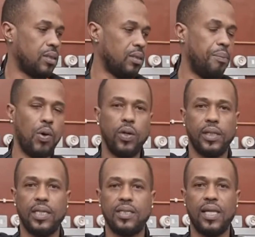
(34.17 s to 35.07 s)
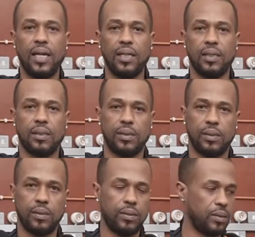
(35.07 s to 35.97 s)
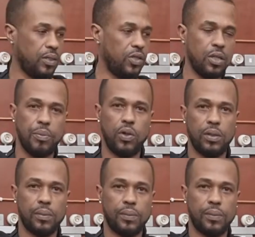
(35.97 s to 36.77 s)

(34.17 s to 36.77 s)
the board is dead. Can you see the board?